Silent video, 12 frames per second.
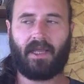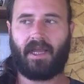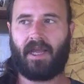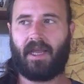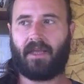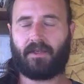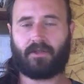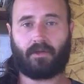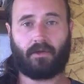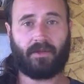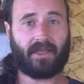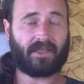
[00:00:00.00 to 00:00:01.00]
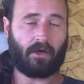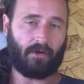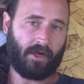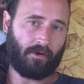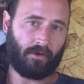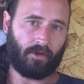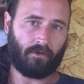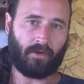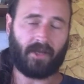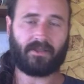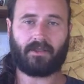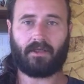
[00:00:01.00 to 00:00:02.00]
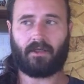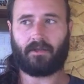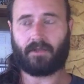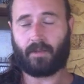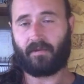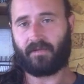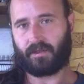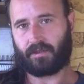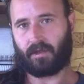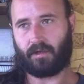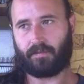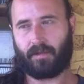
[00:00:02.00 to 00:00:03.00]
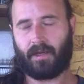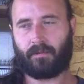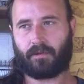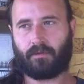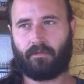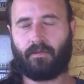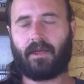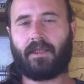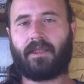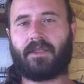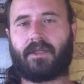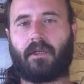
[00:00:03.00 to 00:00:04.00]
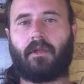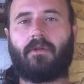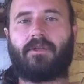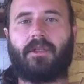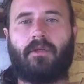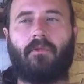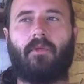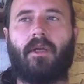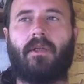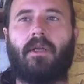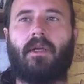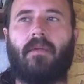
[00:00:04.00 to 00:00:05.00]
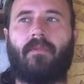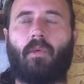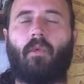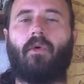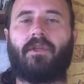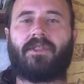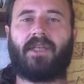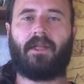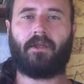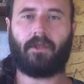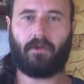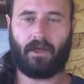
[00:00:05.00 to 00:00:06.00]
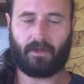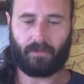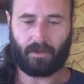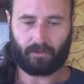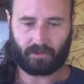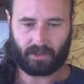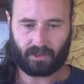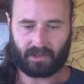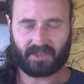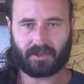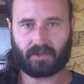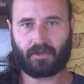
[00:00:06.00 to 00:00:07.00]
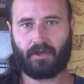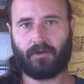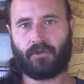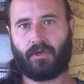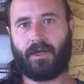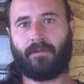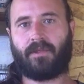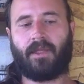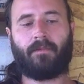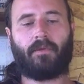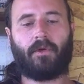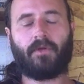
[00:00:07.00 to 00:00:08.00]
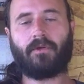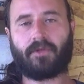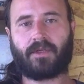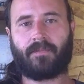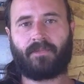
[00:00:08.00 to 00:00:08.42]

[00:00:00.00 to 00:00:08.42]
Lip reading: And so that's how Ariel writes some of his songs, being able to really listen closely to what the world is telling you, and to be able to listen to your dreams and then produce